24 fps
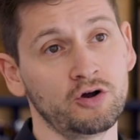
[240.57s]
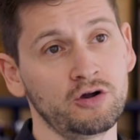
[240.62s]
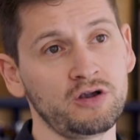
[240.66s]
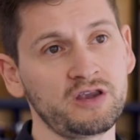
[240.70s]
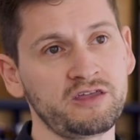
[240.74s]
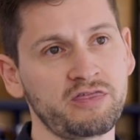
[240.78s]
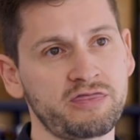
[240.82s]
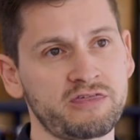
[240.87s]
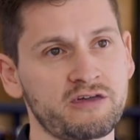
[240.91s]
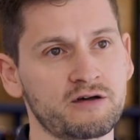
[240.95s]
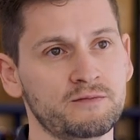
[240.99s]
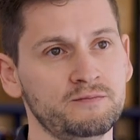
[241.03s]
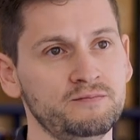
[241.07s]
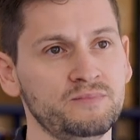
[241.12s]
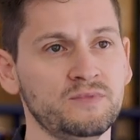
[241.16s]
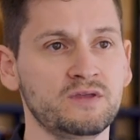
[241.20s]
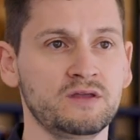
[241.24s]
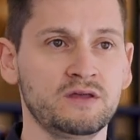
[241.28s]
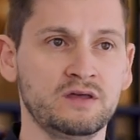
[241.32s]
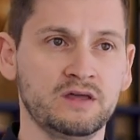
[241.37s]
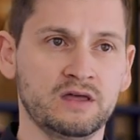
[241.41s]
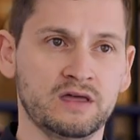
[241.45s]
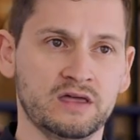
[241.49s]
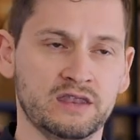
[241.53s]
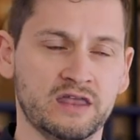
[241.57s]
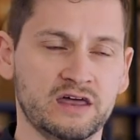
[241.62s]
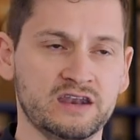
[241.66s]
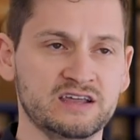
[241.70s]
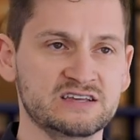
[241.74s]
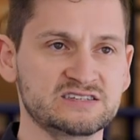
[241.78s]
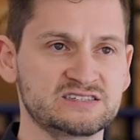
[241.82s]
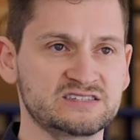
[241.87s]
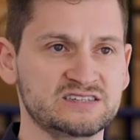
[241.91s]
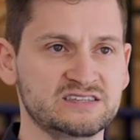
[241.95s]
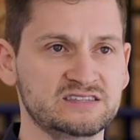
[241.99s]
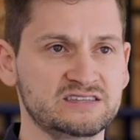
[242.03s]
or Lithium that
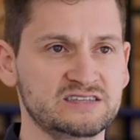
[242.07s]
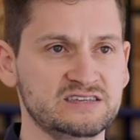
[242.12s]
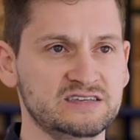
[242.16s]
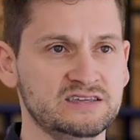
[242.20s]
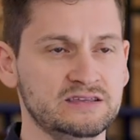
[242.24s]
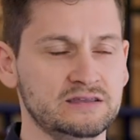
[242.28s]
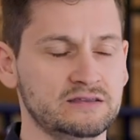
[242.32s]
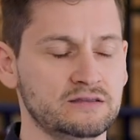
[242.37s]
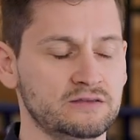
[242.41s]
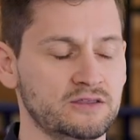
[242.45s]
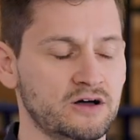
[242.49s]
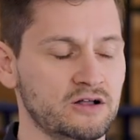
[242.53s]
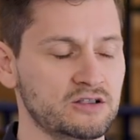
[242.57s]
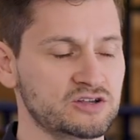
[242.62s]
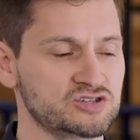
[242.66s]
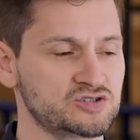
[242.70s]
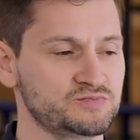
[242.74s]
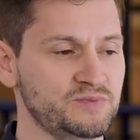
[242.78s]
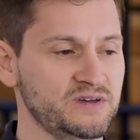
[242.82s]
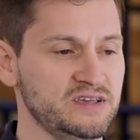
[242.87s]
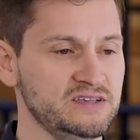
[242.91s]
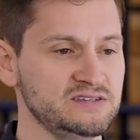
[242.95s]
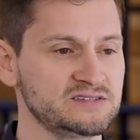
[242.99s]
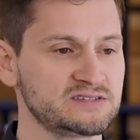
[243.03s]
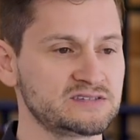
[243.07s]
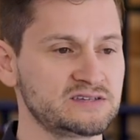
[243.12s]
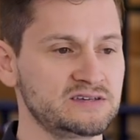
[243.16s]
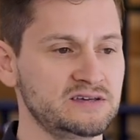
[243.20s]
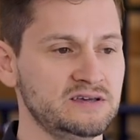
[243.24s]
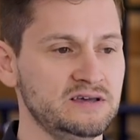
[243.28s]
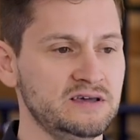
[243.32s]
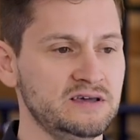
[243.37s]
is in the knowledge base.